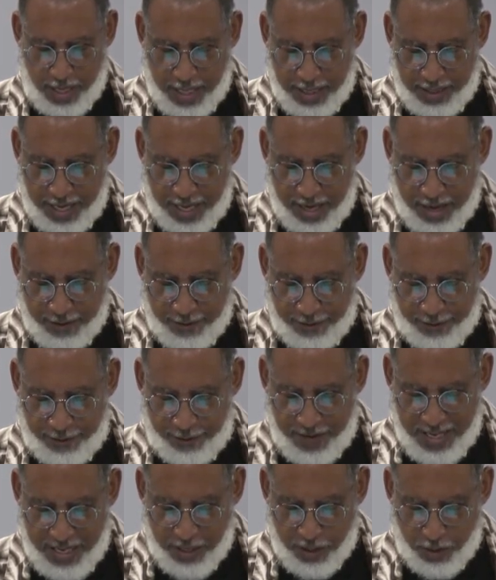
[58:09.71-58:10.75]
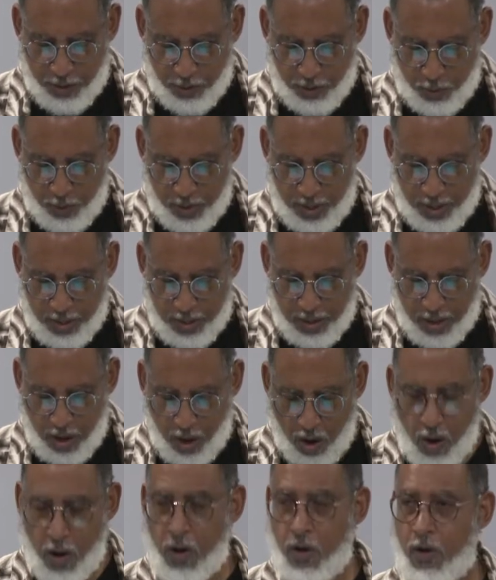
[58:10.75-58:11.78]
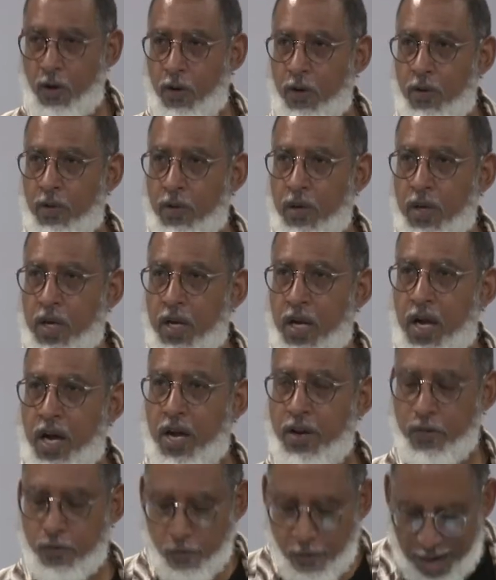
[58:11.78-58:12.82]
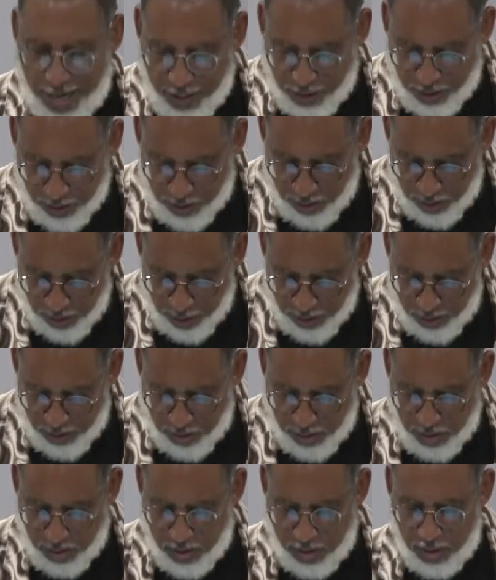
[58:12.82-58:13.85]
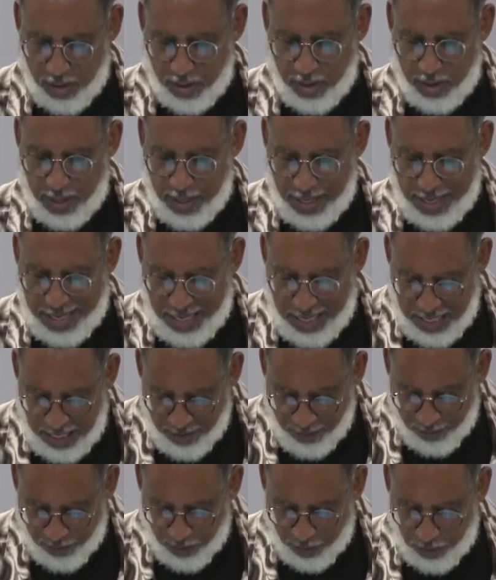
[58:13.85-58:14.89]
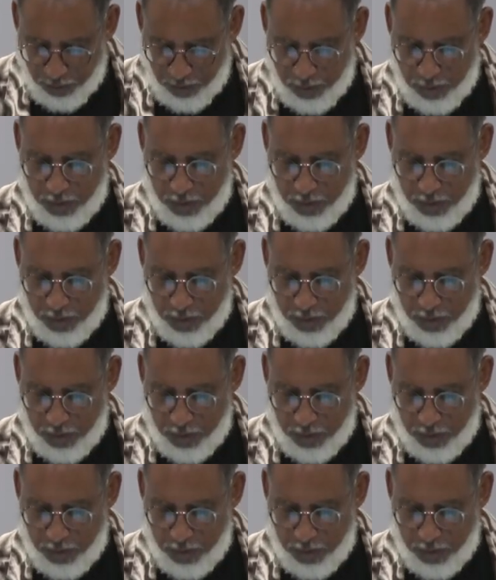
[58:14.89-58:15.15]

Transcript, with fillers: They are filled with all unrighteousness, evil,